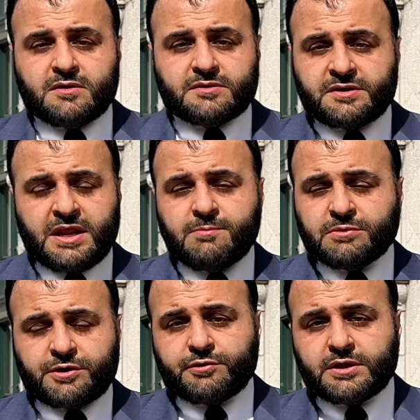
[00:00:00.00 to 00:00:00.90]
The name
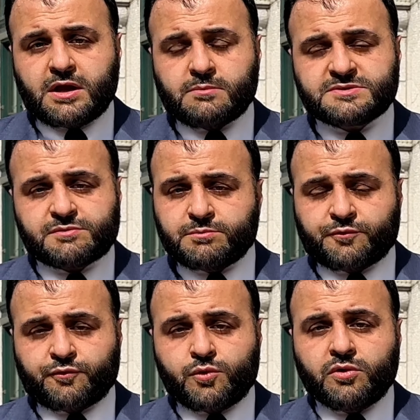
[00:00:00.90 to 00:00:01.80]
literally comes from the
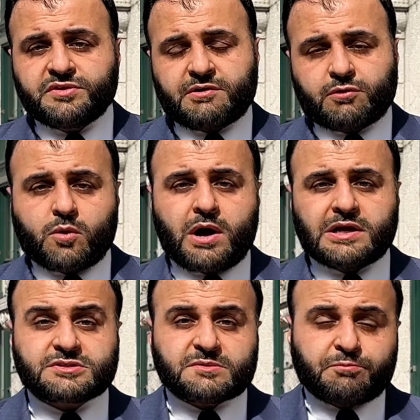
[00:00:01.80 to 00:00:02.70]
rule that
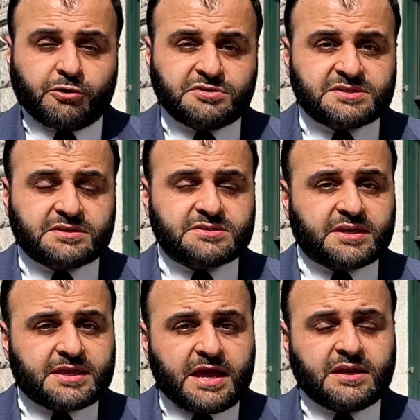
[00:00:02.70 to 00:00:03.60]
requires a person to
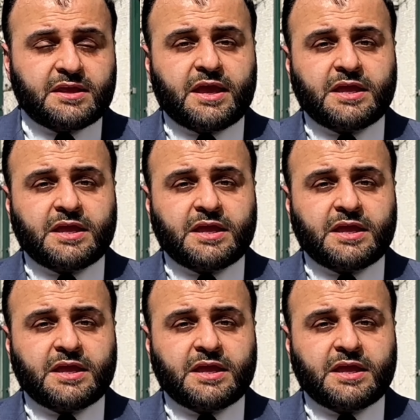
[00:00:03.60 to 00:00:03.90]
get